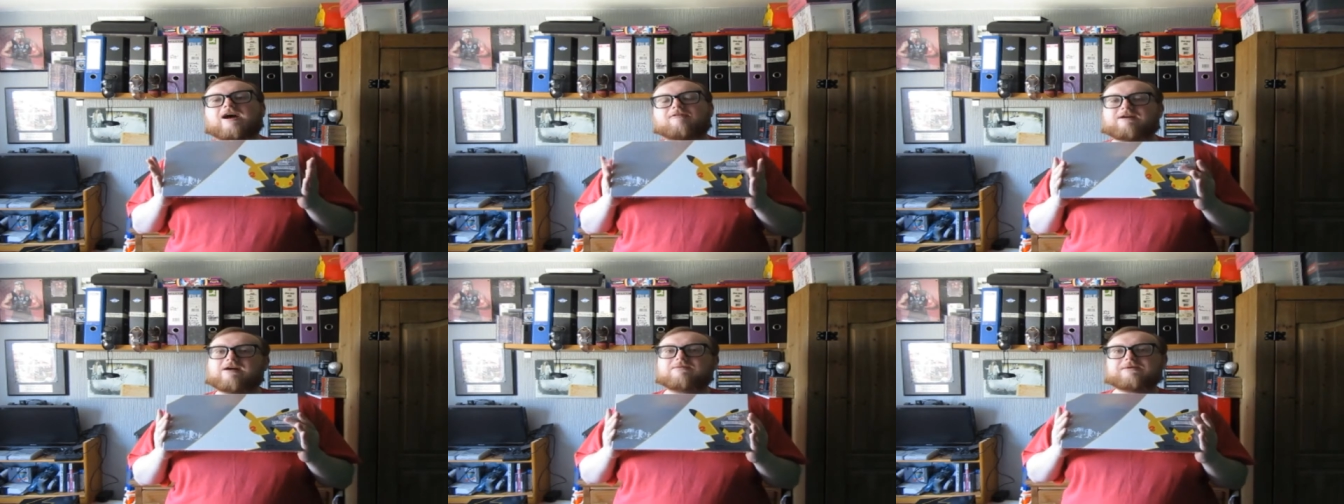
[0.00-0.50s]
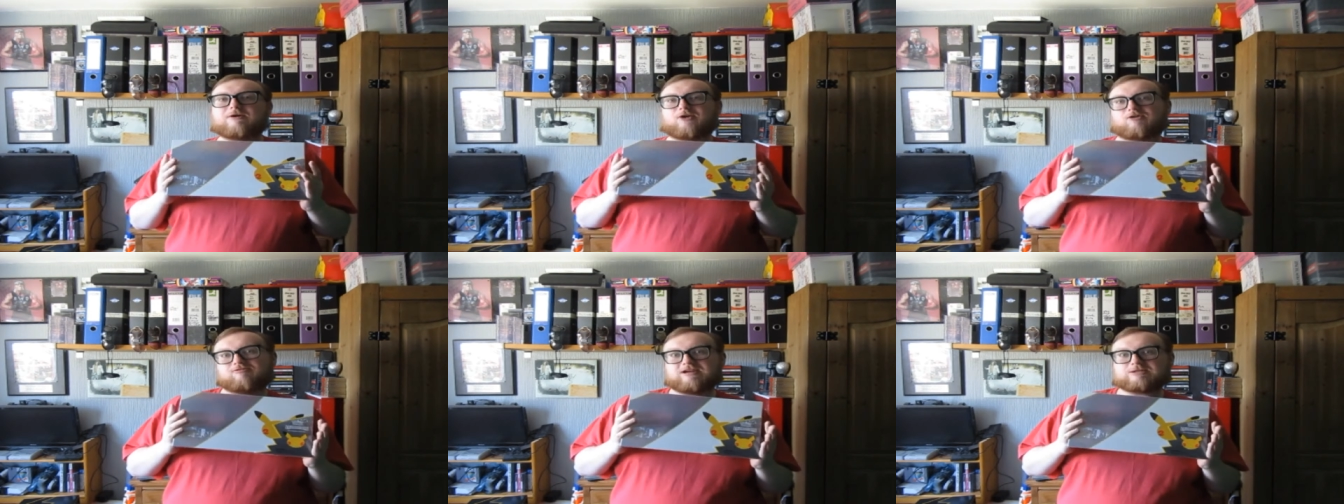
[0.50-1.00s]
Around
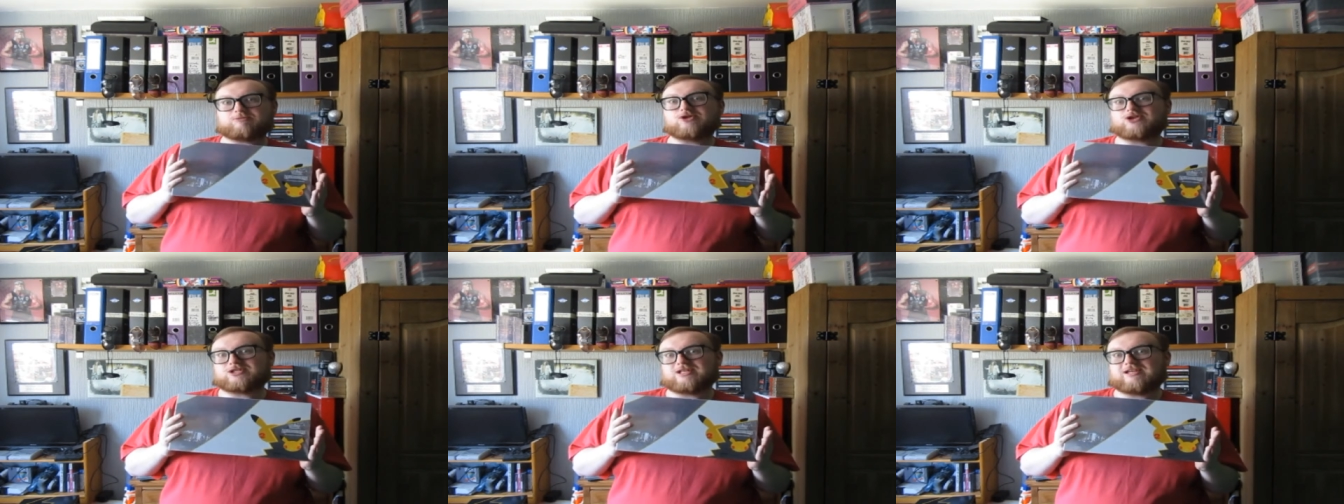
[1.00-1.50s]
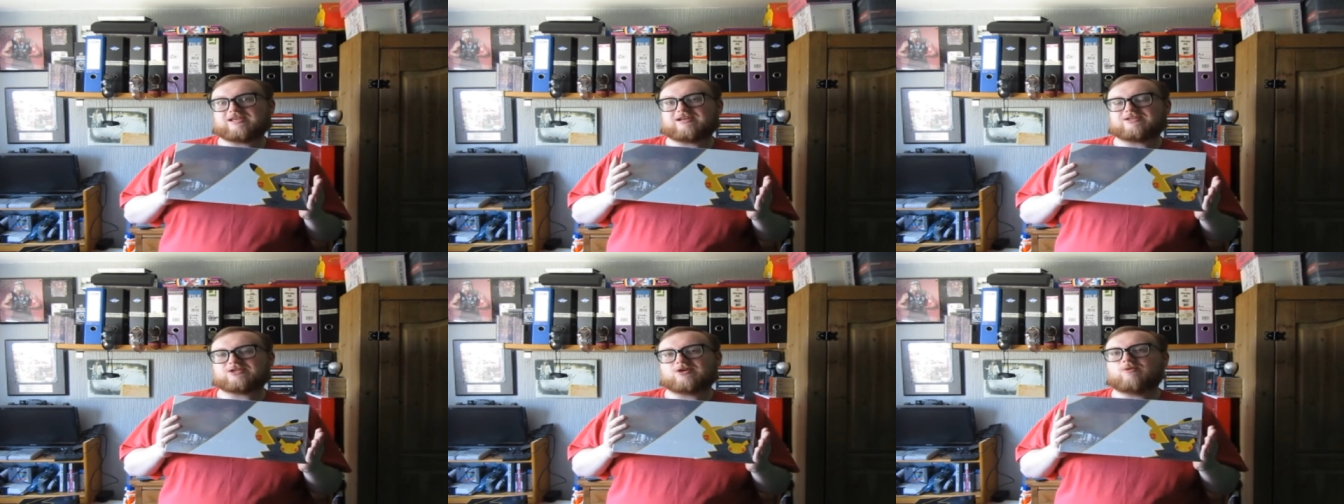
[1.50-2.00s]
about Christmas, just to let you
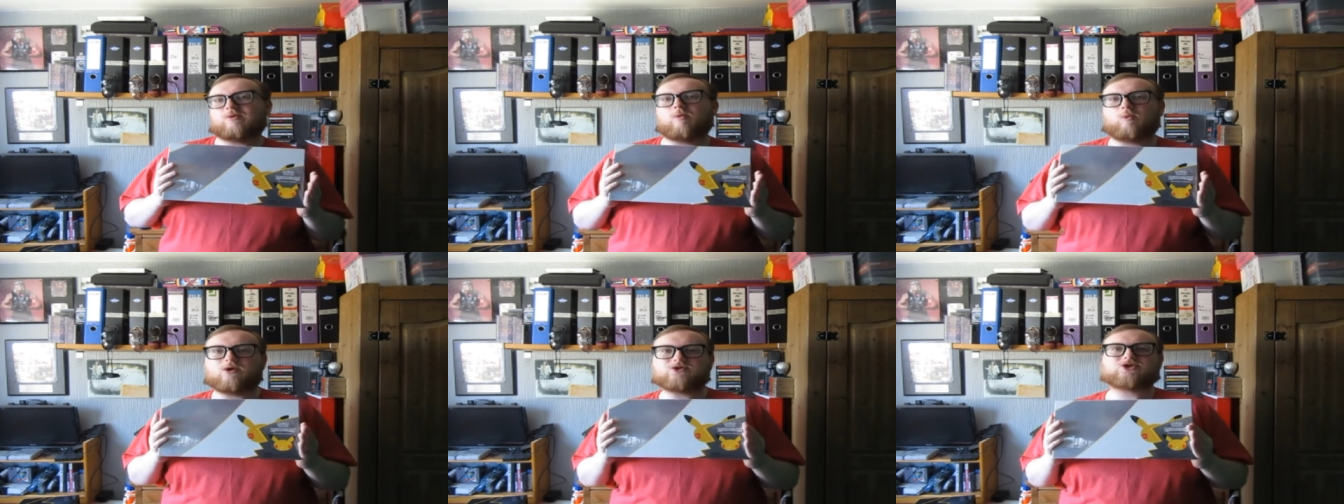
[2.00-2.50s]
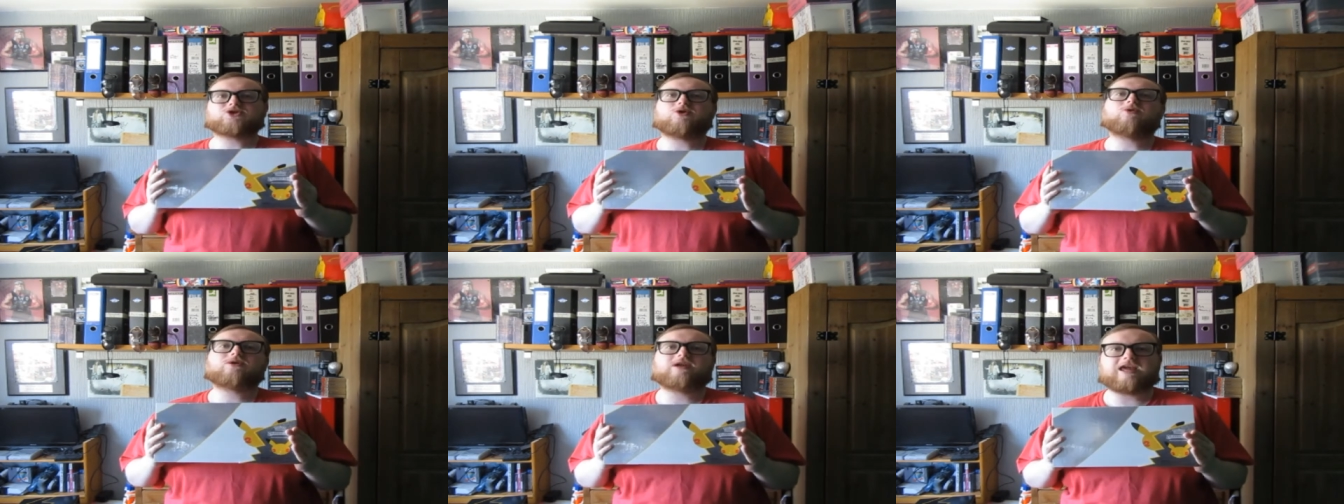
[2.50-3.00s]
guys know, one
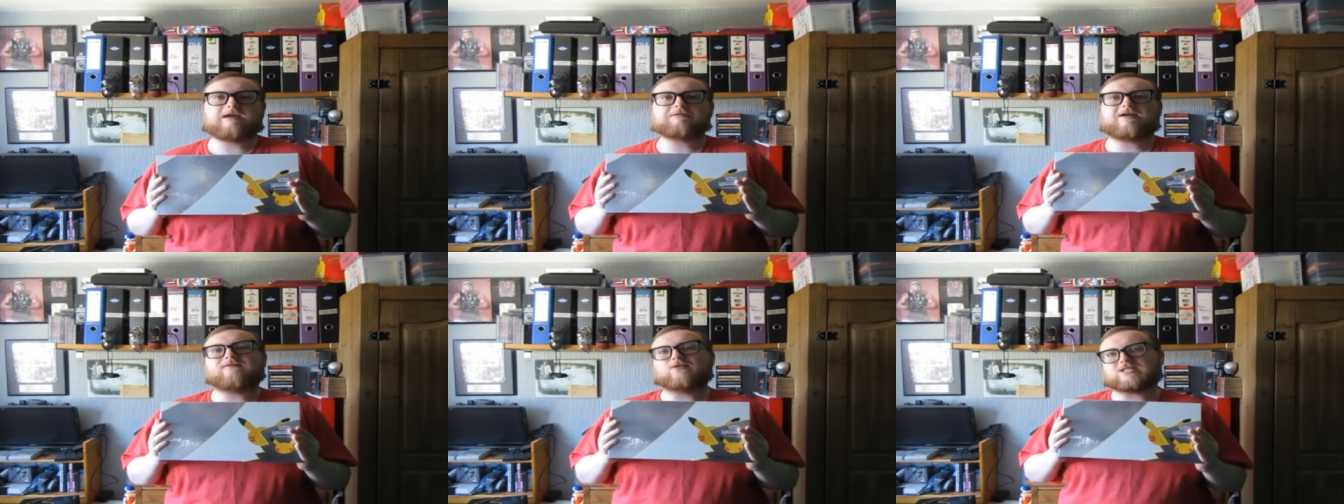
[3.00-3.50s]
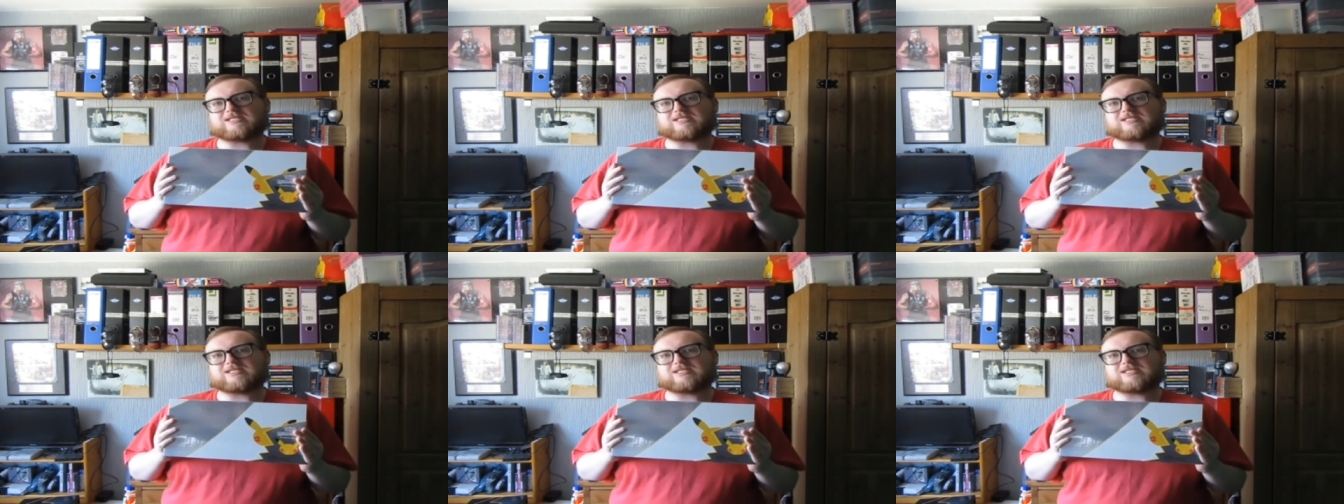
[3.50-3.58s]
sold on eBay for